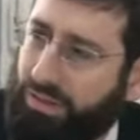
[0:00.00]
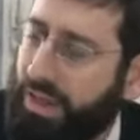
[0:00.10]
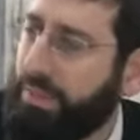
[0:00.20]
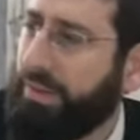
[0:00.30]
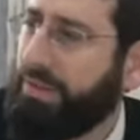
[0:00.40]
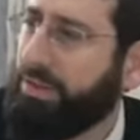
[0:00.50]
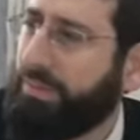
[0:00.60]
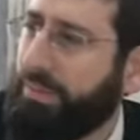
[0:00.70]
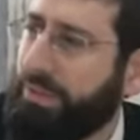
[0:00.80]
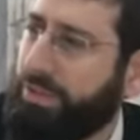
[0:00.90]
Yeah, but I'm not
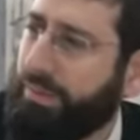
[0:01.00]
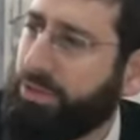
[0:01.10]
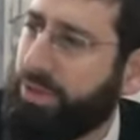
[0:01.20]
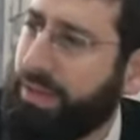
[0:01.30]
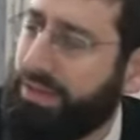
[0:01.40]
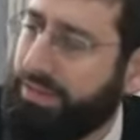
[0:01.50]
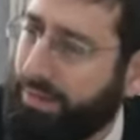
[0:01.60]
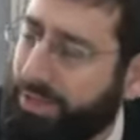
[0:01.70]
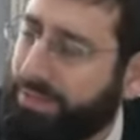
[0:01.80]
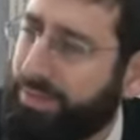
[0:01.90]
talking about beisham. I'm talking about
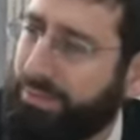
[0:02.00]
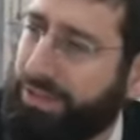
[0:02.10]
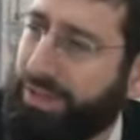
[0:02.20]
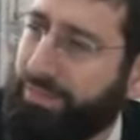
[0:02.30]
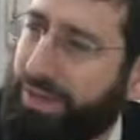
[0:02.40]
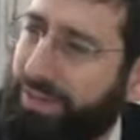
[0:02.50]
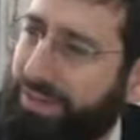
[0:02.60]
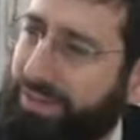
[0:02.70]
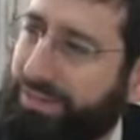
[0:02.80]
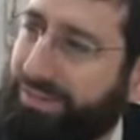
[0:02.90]
the Talmidim of Beis
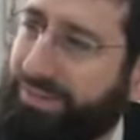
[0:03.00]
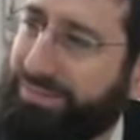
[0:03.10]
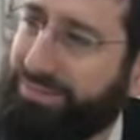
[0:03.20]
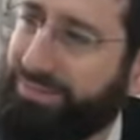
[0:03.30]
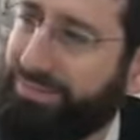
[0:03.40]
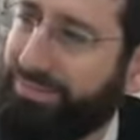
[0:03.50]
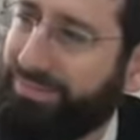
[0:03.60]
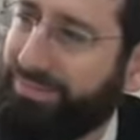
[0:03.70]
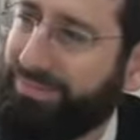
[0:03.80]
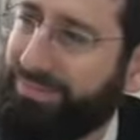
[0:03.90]
That's
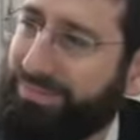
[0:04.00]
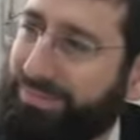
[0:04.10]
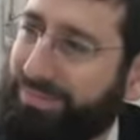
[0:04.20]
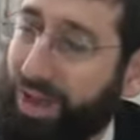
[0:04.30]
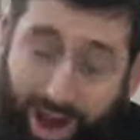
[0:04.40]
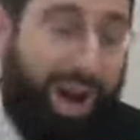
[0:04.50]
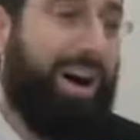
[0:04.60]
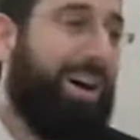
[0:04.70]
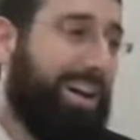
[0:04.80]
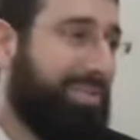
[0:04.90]
even.
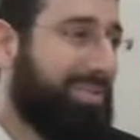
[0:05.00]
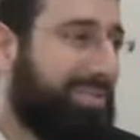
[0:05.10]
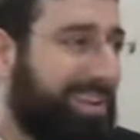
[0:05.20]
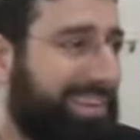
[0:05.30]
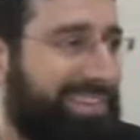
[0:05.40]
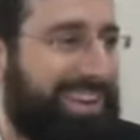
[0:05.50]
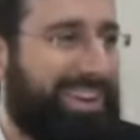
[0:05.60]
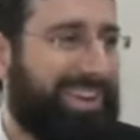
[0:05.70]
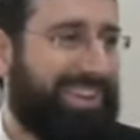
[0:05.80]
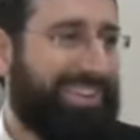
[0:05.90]
Oh, even further.
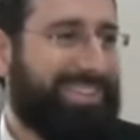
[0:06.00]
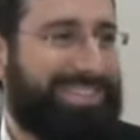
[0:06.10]
Very good.